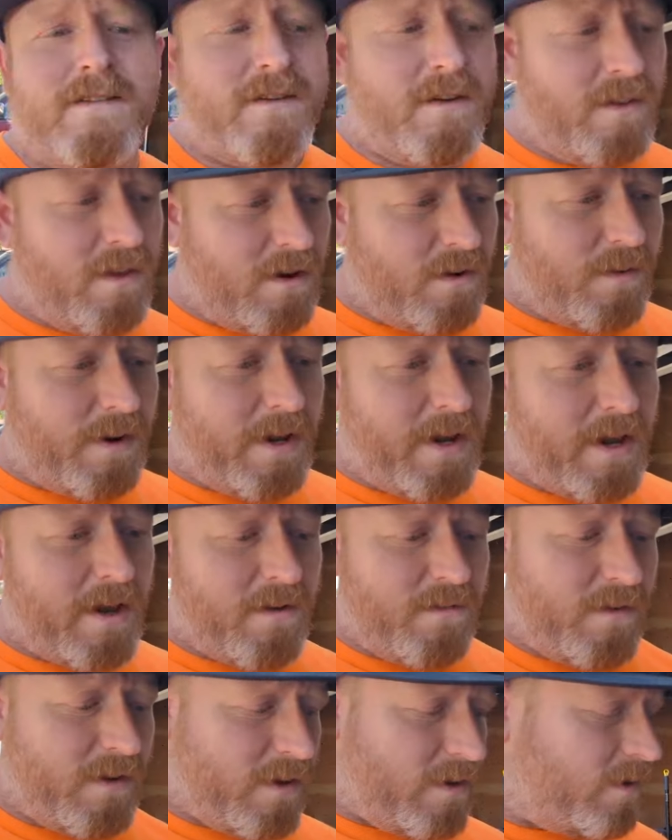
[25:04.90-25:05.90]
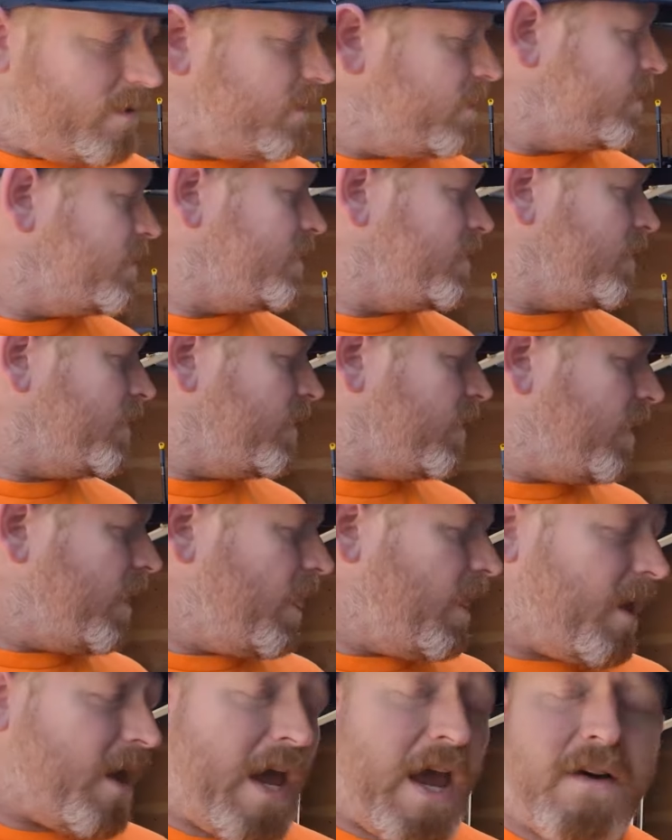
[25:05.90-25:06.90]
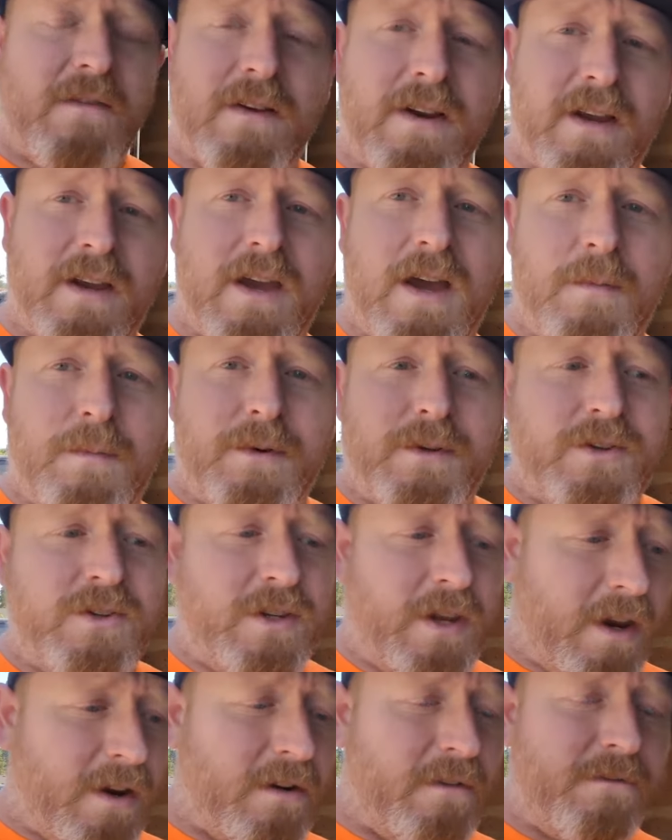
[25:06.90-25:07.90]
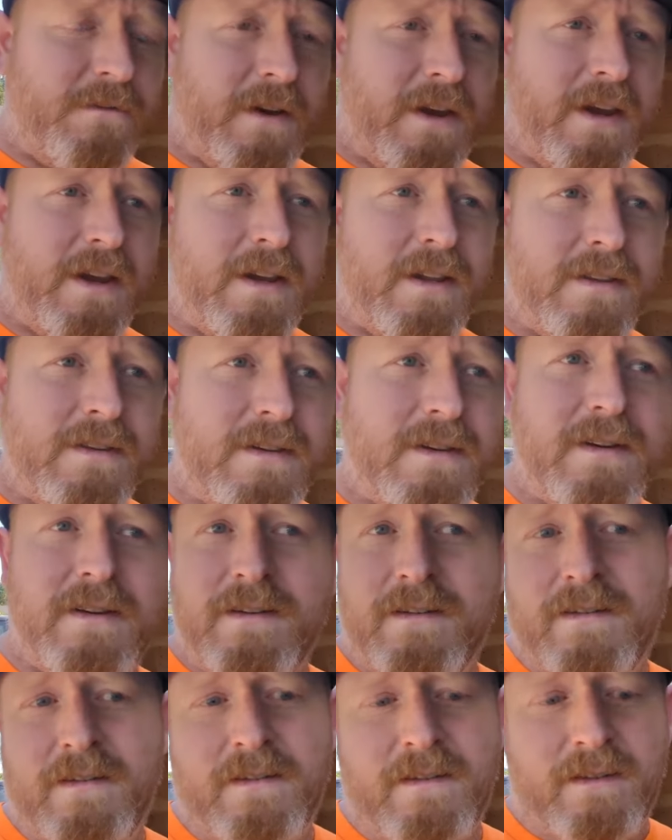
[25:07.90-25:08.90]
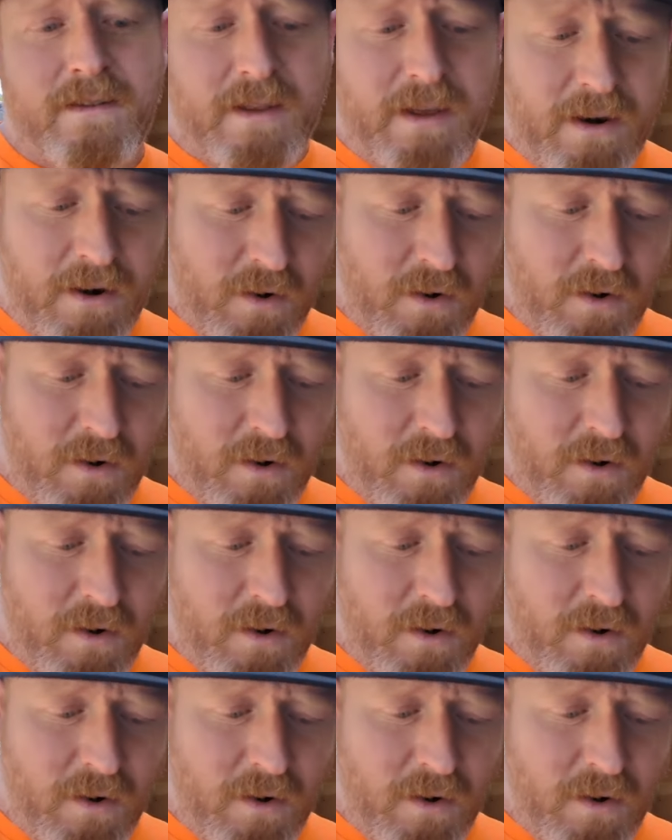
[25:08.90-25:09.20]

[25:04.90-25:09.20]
So there we have it. Having a couple sucker fans that